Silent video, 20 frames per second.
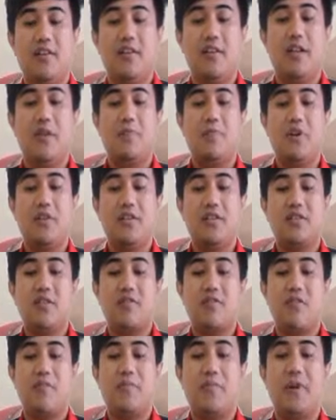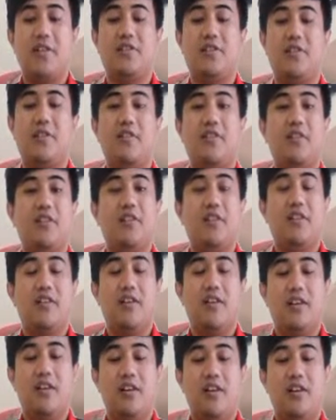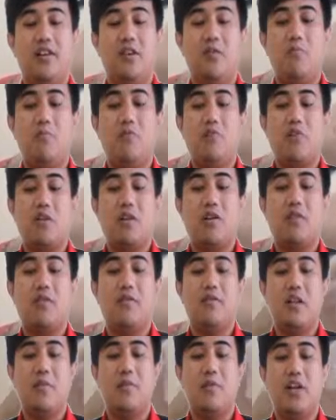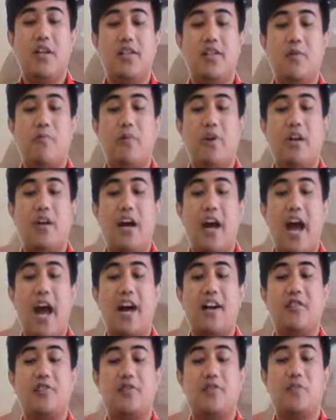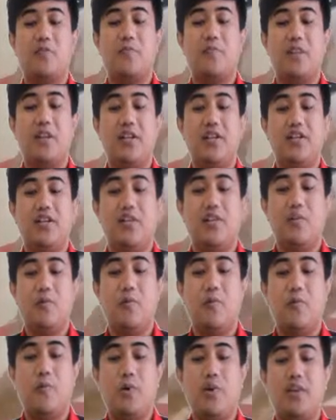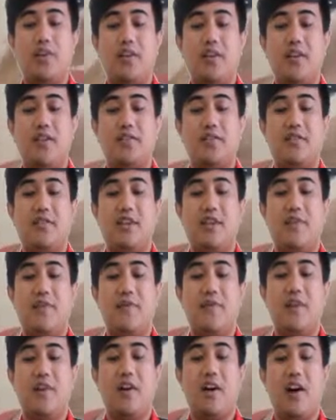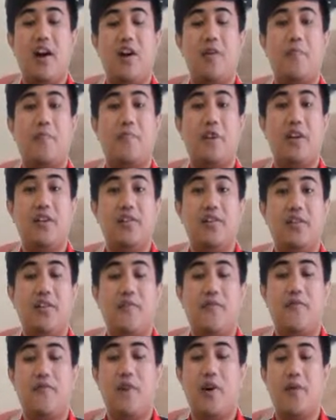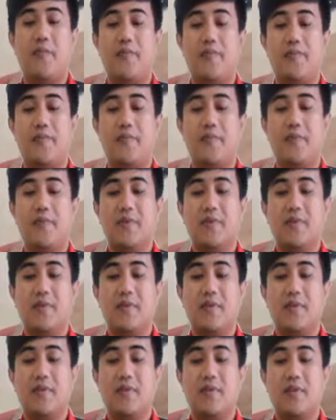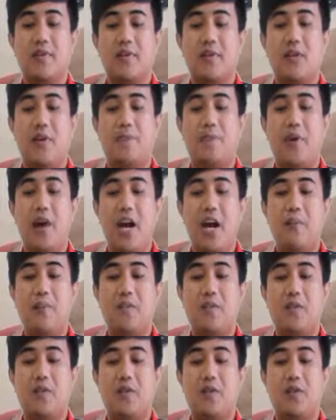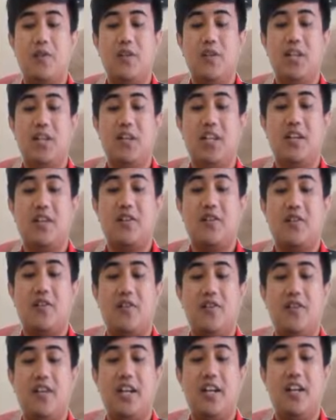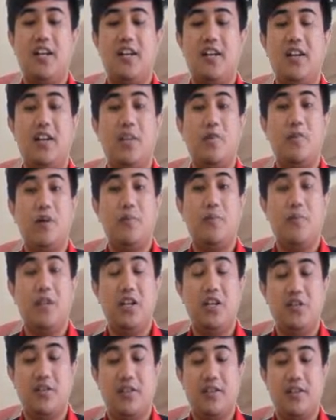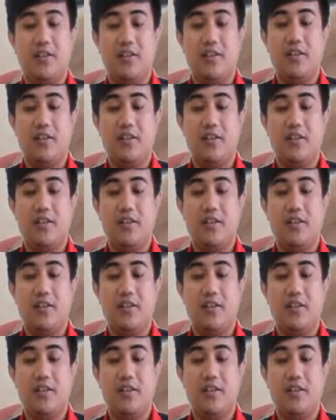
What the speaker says: Nebulizer compressor. Nebulizer with air suppression, which is giving air pressure from the pipe to the lid containing liquid medicine.